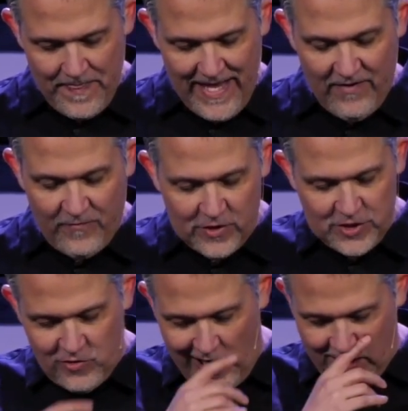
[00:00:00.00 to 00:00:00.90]
In 1
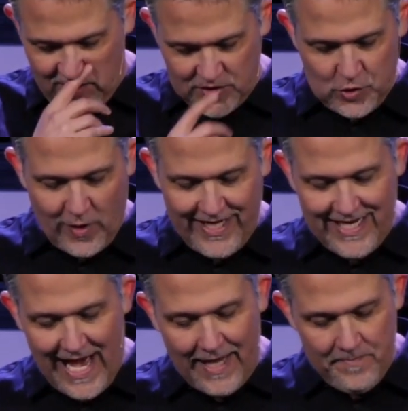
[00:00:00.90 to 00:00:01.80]
Chronicles
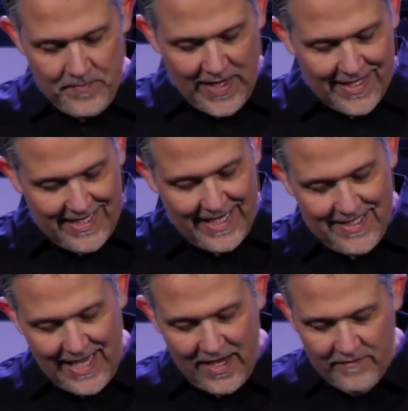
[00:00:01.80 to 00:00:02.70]
29, King
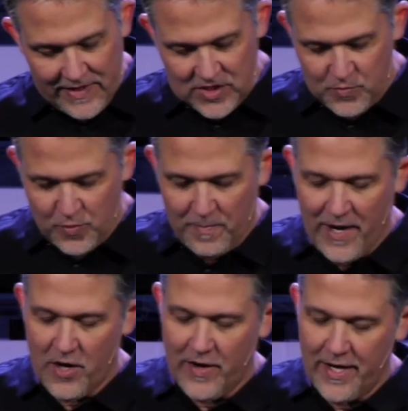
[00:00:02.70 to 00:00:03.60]
David is
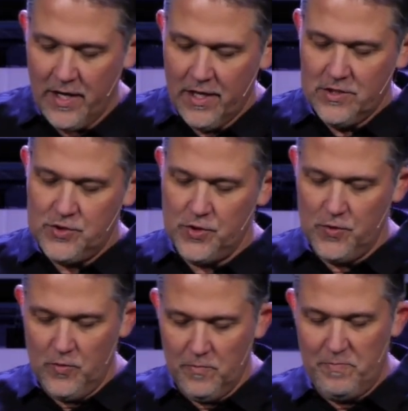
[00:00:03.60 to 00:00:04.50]
preparing
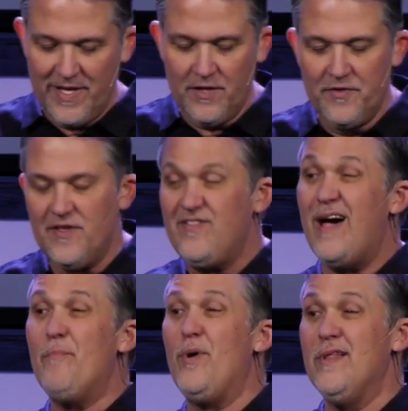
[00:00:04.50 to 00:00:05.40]
to build the
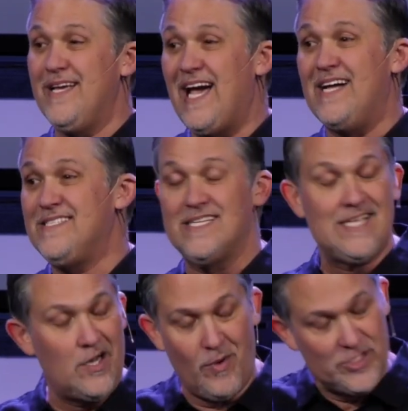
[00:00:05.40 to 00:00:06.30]
temple. And God says, I
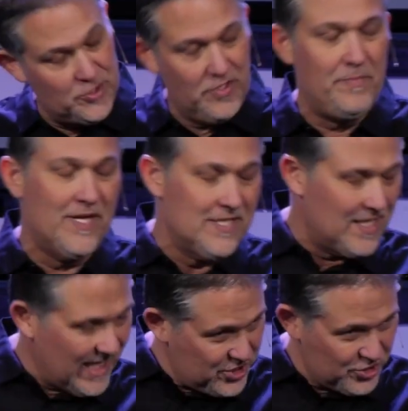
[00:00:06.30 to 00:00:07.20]
don't want you to build it,
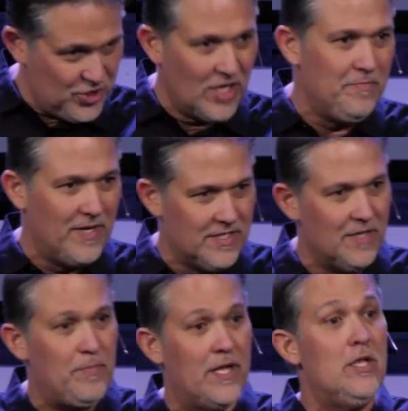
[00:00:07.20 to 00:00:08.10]
let your son build it,
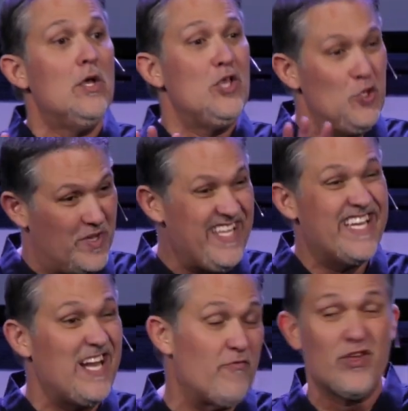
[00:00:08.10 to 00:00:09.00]
but you can
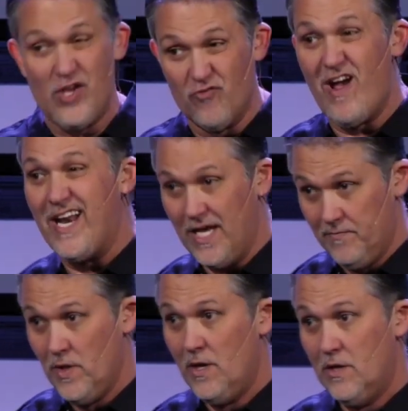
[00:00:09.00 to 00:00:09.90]
get everything ready.
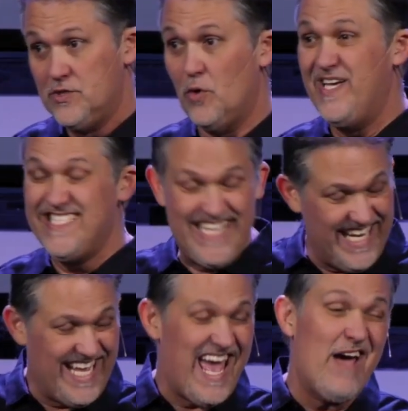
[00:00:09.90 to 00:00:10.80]
So he's
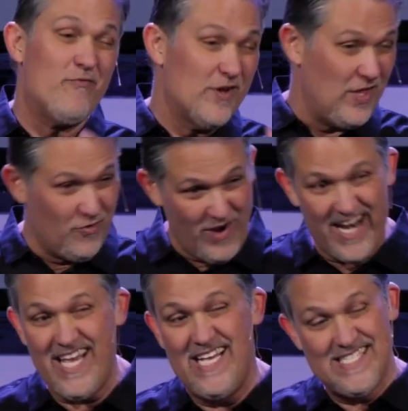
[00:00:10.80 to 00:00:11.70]
getting everything
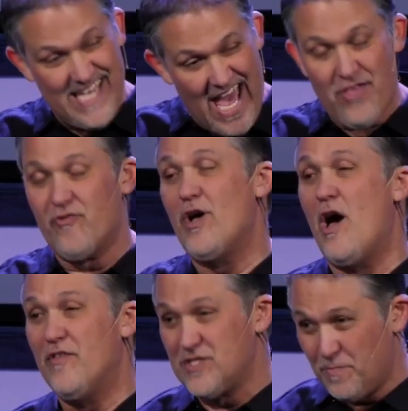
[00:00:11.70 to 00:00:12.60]
ready. He's gathering all
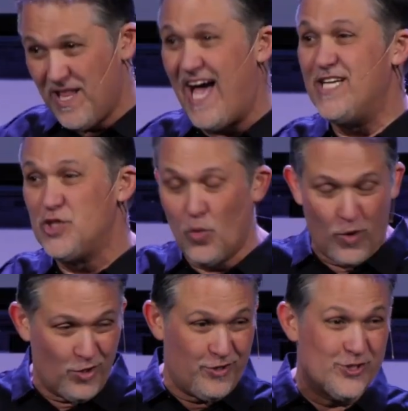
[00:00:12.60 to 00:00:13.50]
the supplies, the
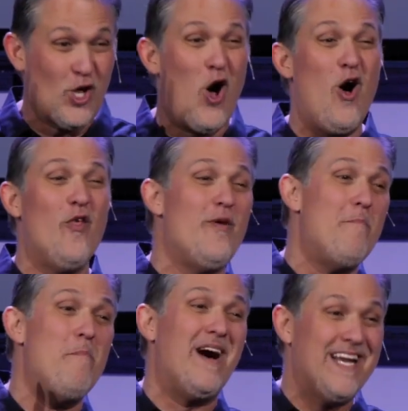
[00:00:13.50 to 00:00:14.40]
workers, all the
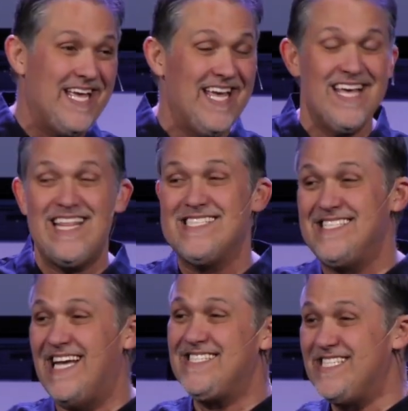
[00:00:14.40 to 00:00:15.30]
money that's
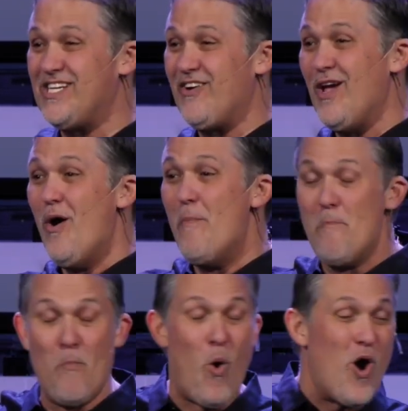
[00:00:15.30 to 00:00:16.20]
necessary.
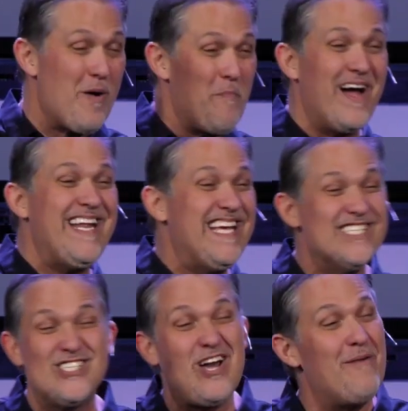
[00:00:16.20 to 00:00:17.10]
More money
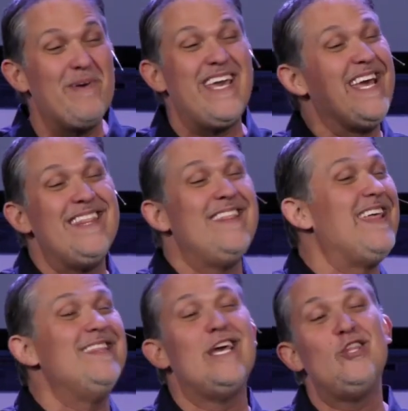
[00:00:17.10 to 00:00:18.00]
is coming in
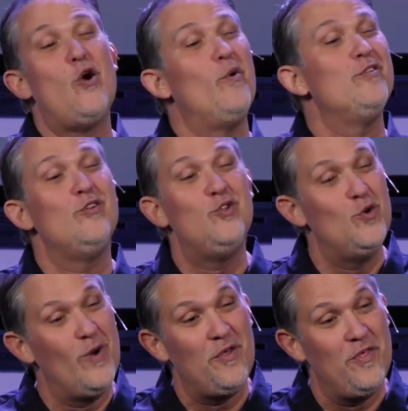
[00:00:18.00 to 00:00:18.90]
than they know what to do
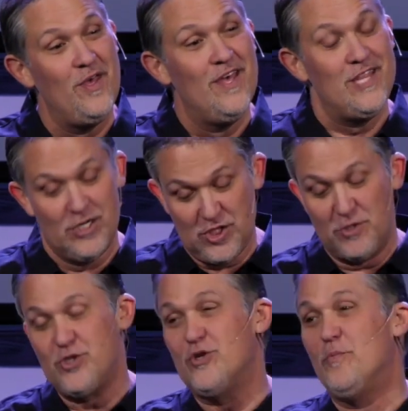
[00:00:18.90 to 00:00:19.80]
with. There's a
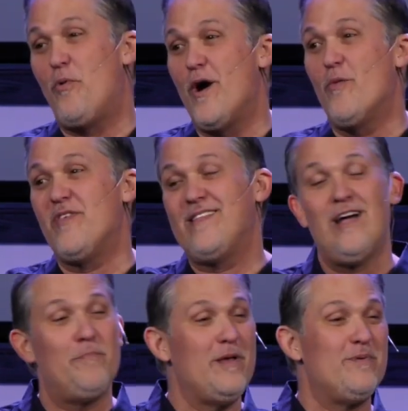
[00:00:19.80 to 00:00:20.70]
certain point where they tell
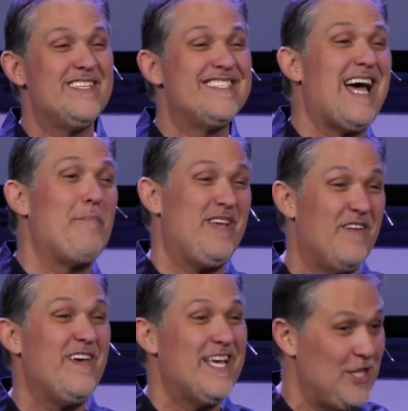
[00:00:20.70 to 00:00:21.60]
people to stop
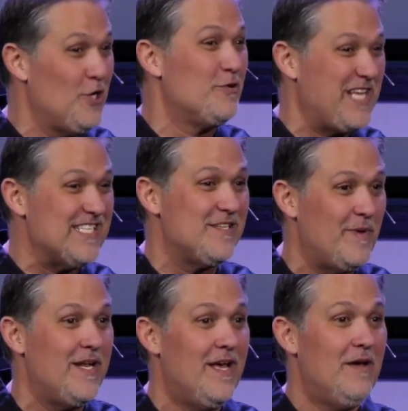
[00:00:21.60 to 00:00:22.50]
giving in the Old
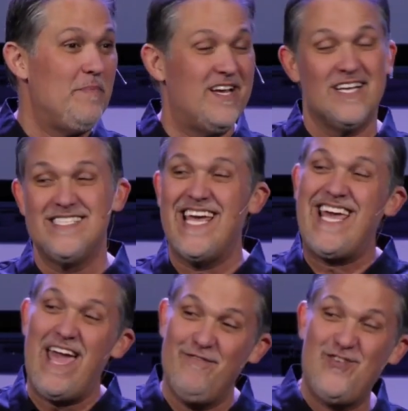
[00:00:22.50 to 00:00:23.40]
Testament because they
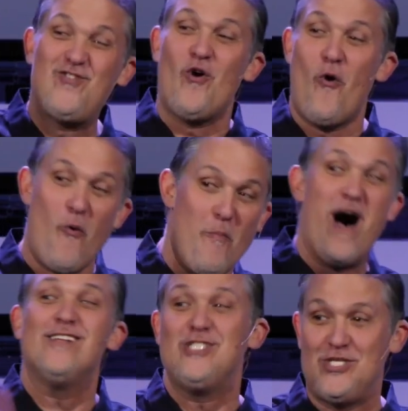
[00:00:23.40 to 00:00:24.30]
gave so
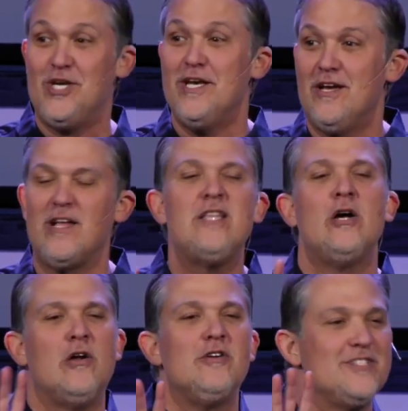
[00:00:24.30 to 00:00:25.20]
much. They're like, no,
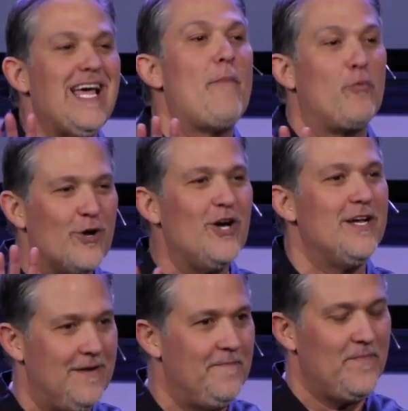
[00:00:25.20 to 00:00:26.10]
no, no, stop, we're good.
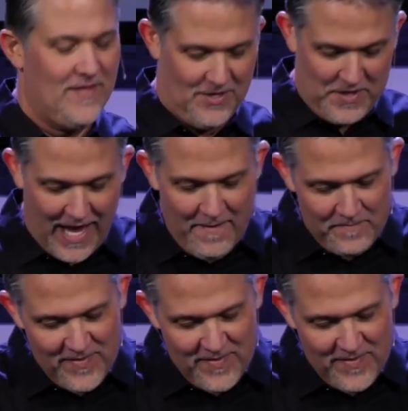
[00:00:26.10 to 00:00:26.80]
Okay?